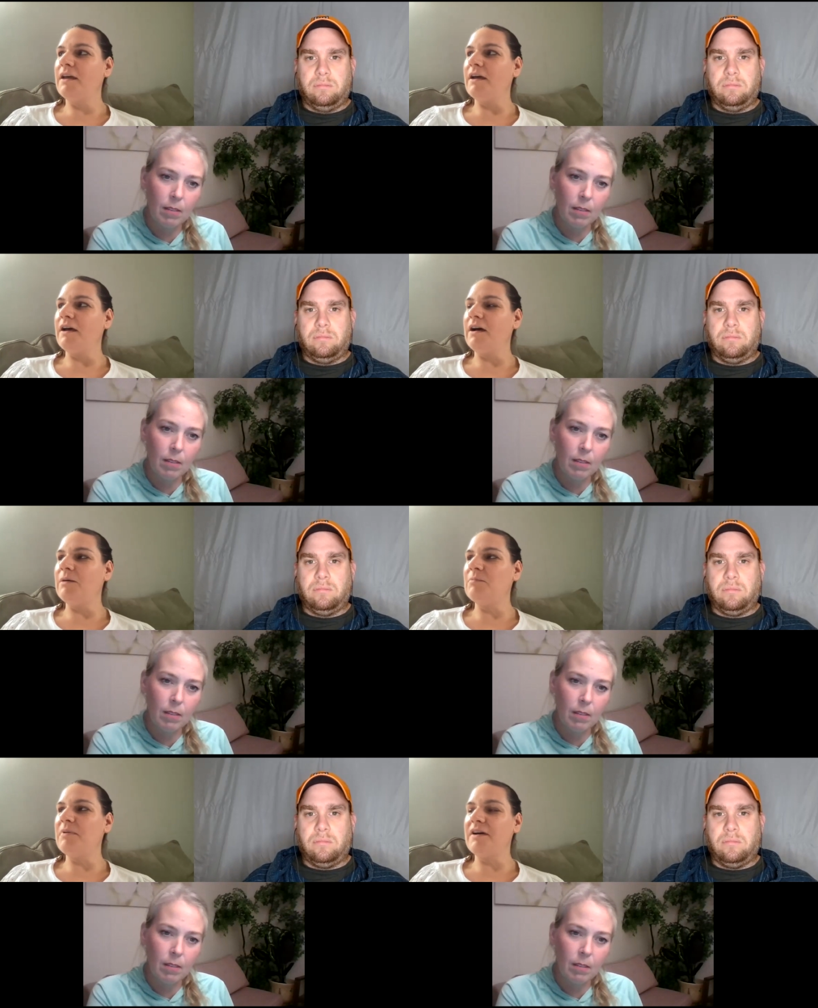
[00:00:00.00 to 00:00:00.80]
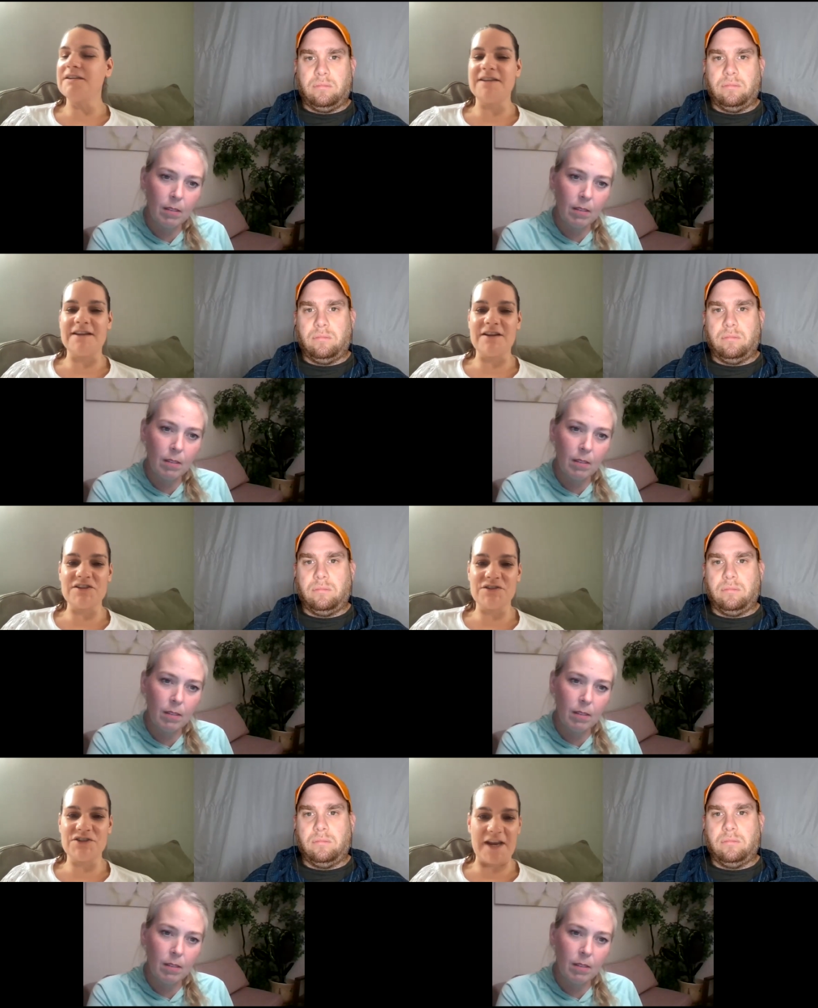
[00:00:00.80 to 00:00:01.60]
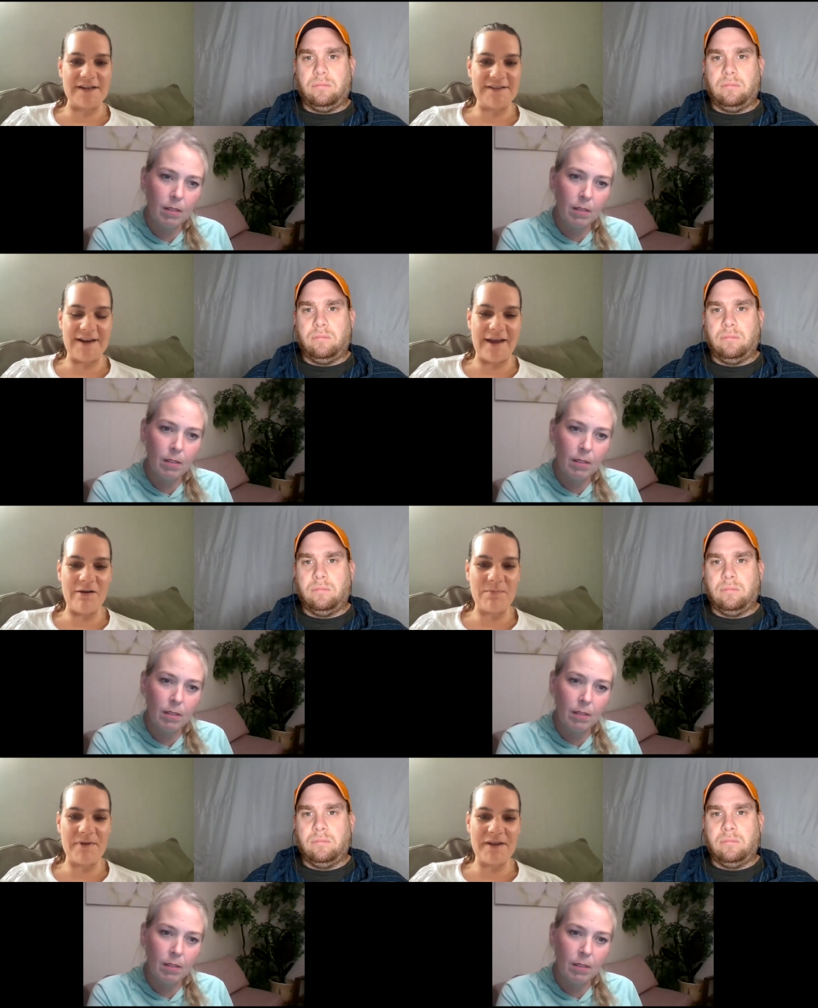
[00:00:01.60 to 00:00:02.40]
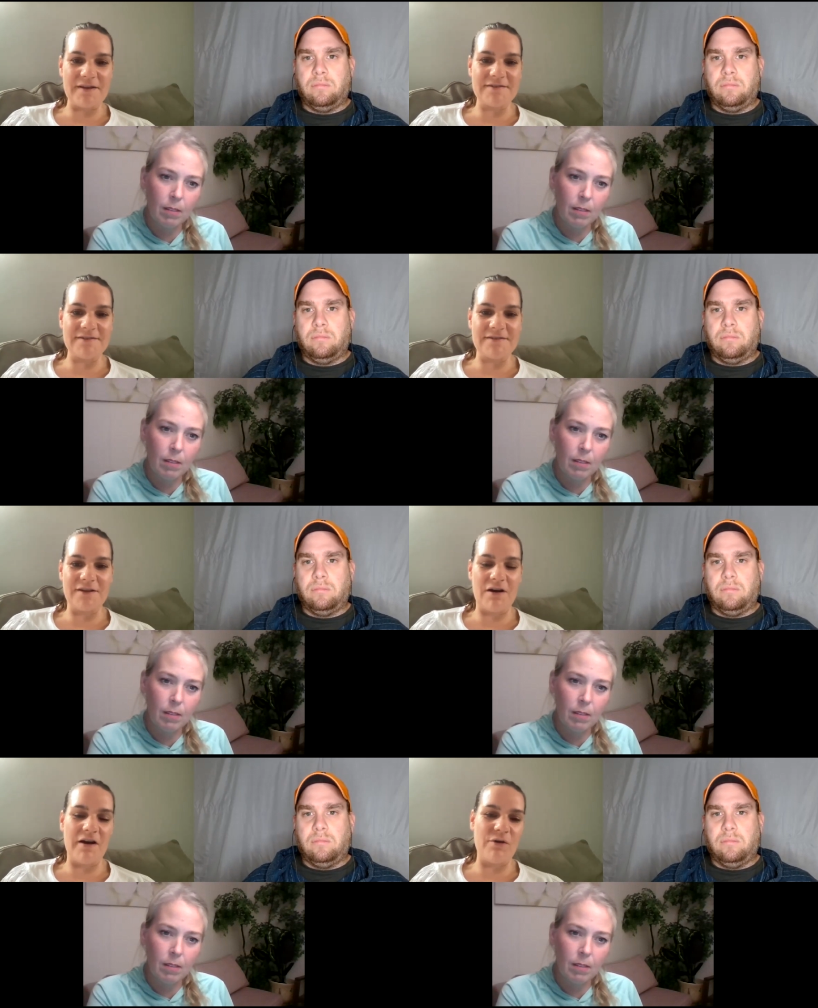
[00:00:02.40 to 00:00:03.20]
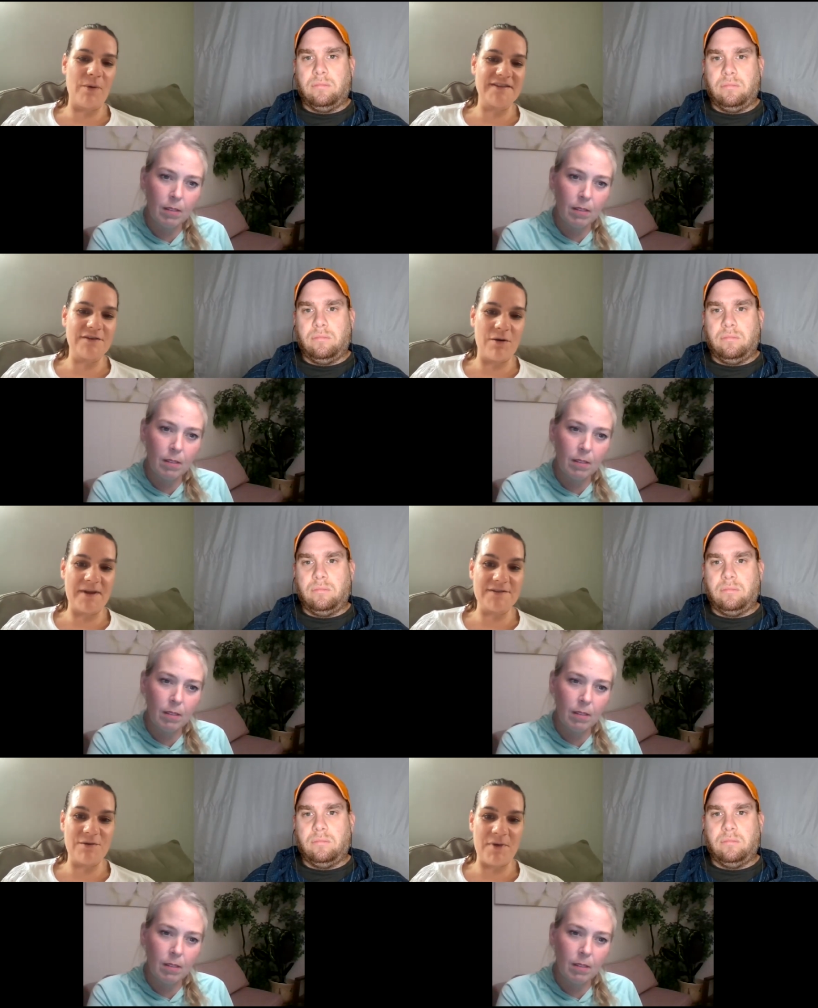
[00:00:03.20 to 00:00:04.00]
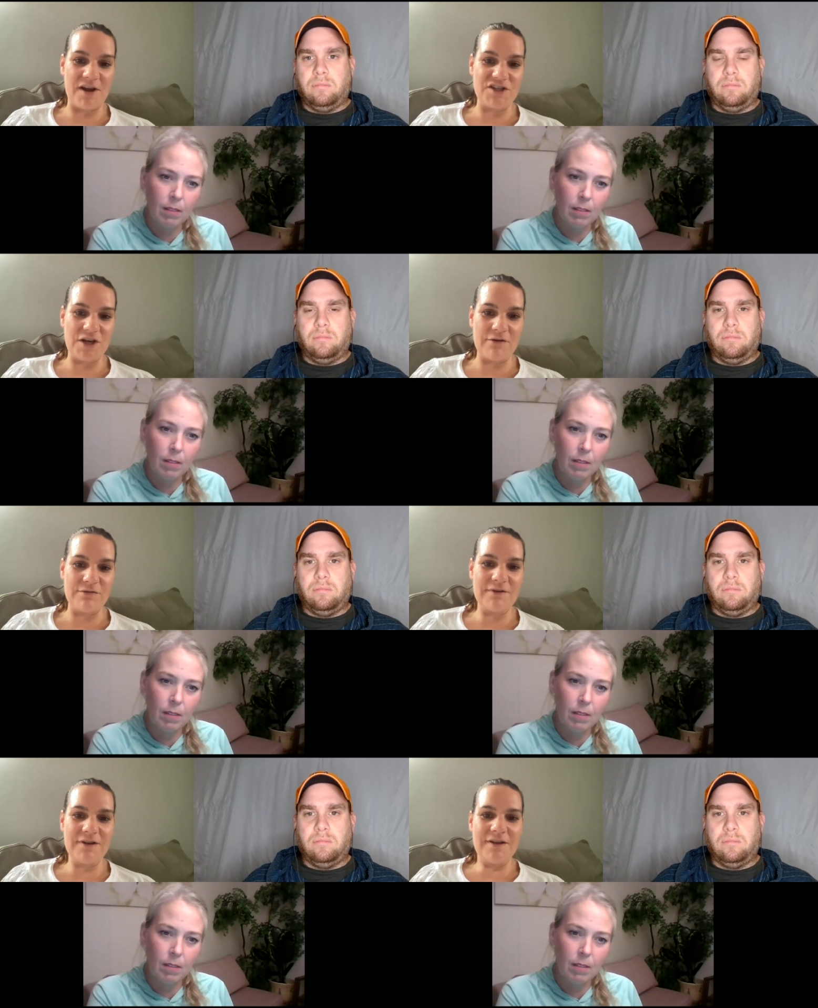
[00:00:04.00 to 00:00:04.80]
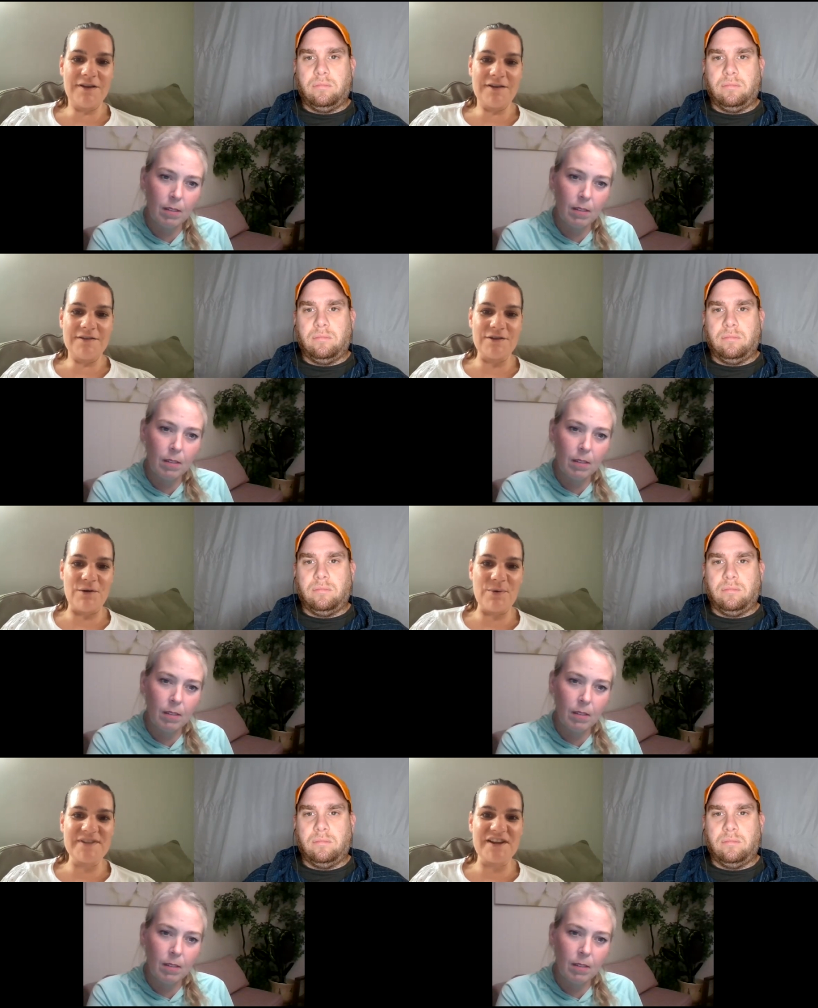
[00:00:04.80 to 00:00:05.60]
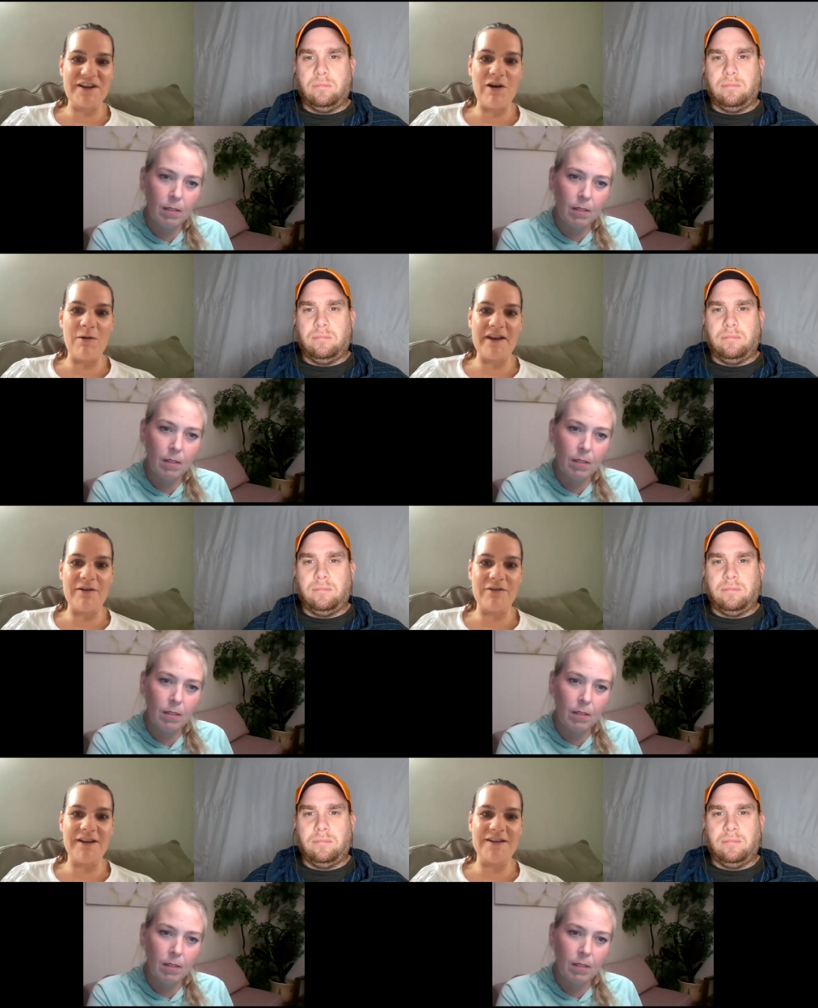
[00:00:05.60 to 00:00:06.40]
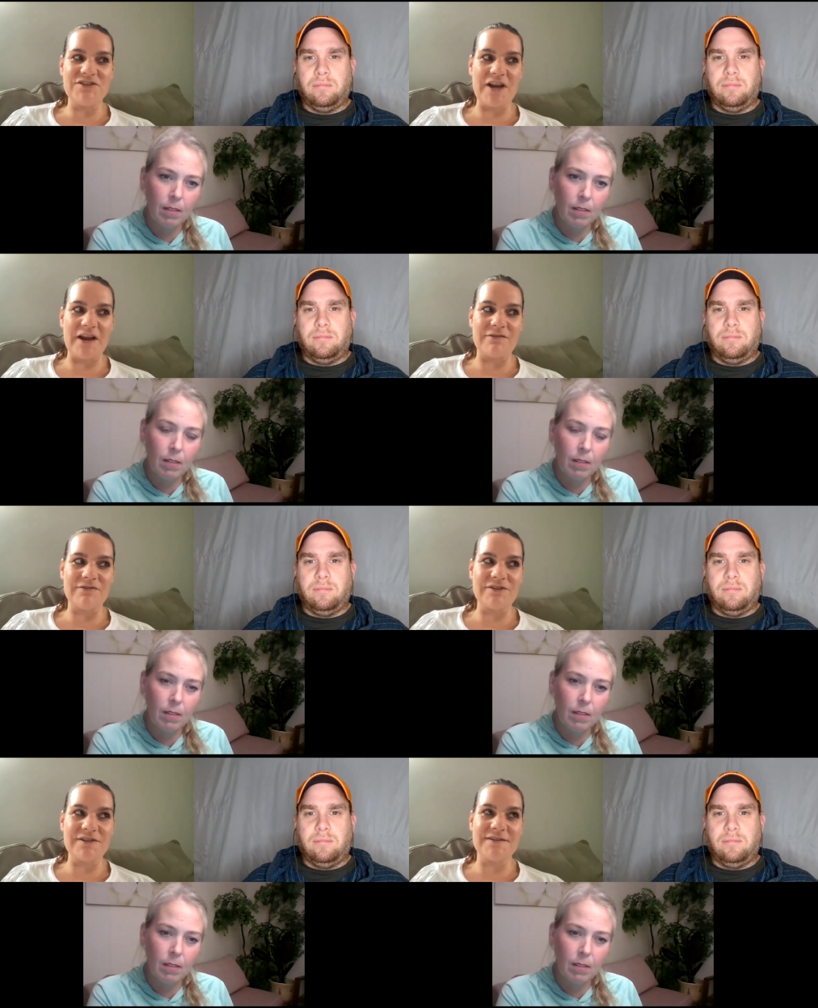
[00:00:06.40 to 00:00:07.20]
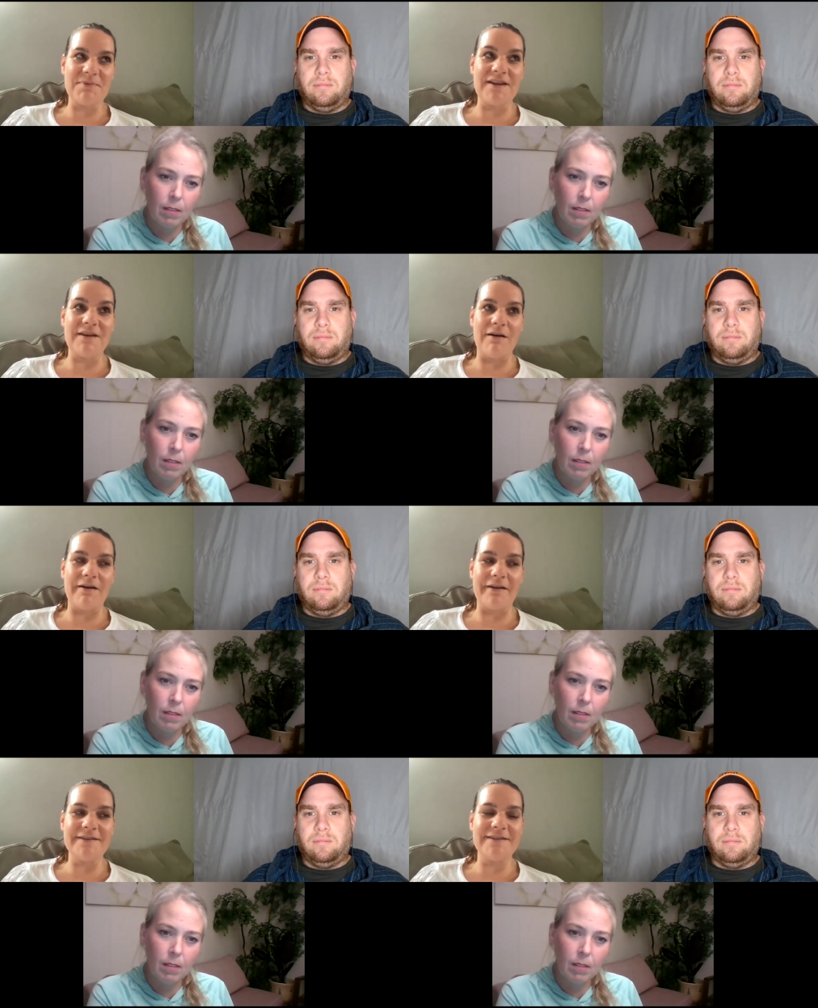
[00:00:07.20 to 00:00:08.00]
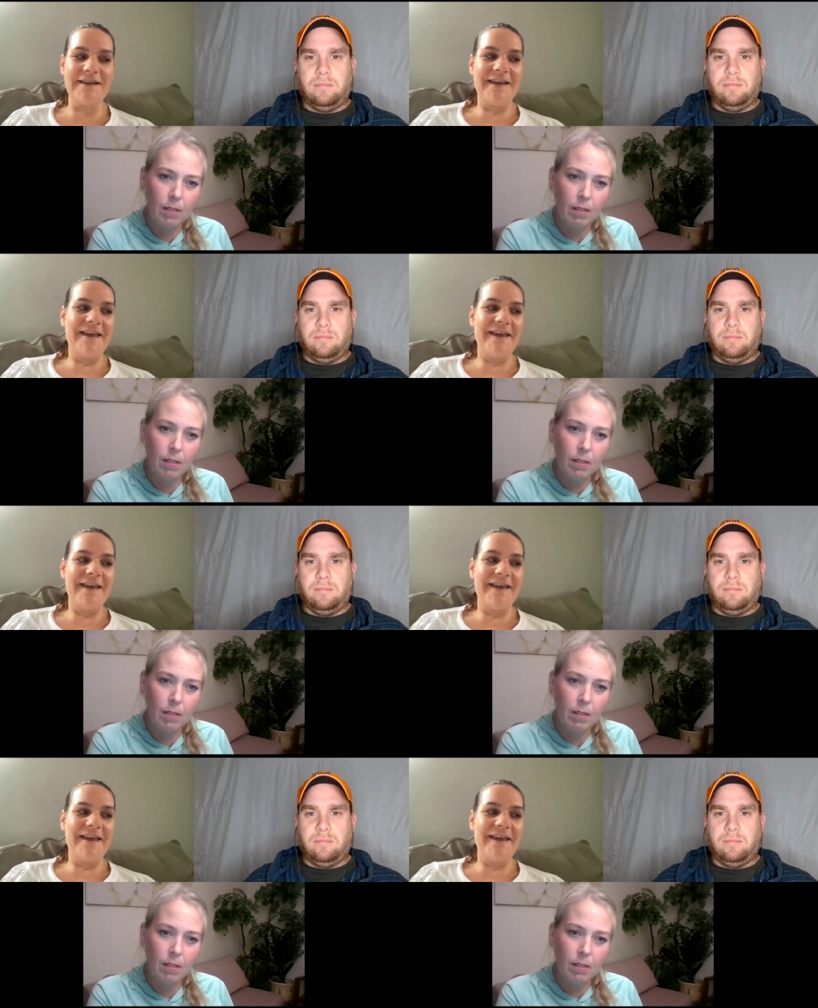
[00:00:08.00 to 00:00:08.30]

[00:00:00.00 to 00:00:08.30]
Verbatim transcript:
Speaker 1: um, but I did. I checked it out because the guy always comments on my channel. So I was going to comment on his channel just to be nice.